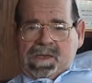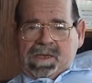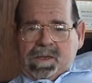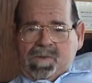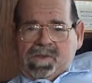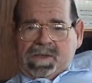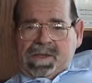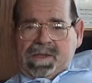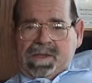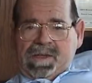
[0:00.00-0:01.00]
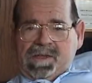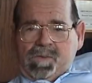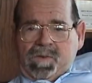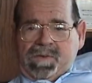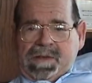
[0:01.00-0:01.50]
He was saying that, yes,
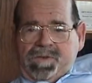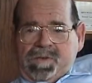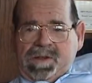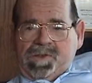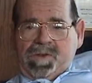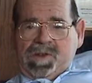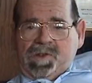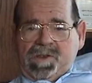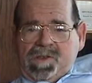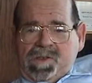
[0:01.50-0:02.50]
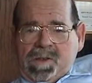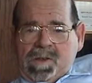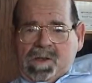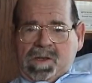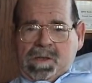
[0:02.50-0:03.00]
we've had transgressions,
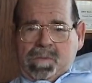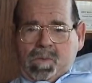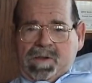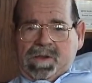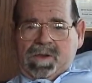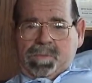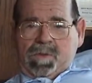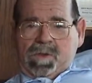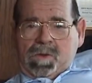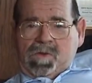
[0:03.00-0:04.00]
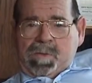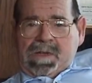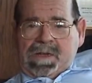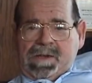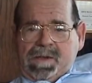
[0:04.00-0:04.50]
but we need to put those
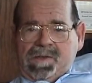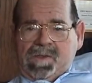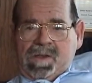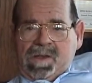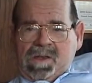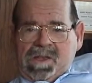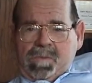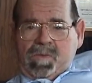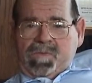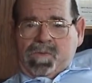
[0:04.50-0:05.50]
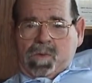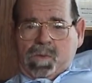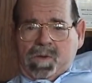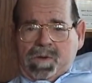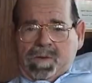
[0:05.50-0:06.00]
behind us and move
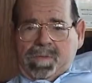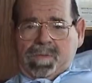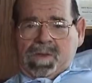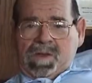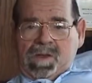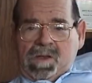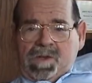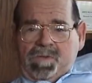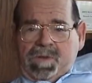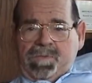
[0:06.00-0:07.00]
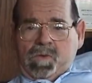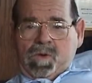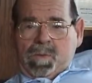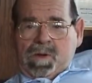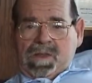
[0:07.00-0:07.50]
forward, to
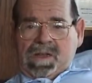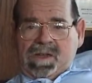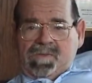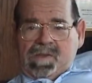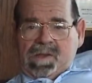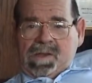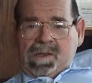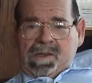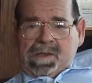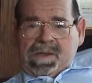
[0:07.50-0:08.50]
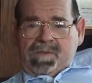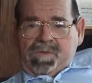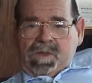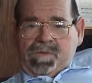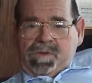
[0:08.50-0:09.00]
reform our lives out
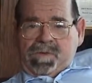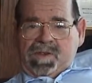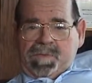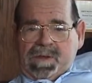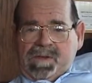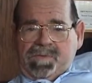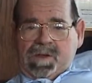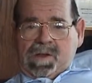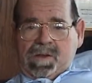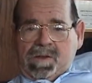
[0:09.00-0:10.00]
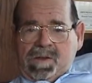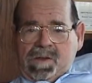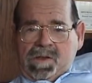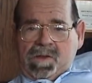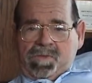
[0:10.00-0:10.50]
of love and respect of God
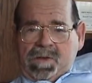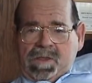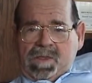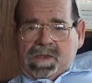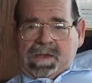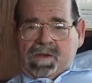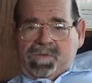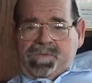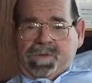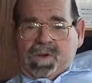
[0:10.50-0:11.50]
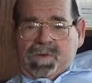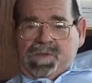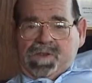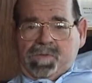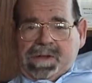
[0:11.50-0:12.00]
rather than out of fear of
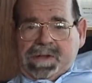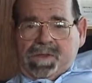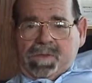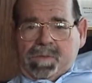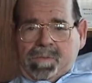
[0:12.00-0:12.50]
his wrath.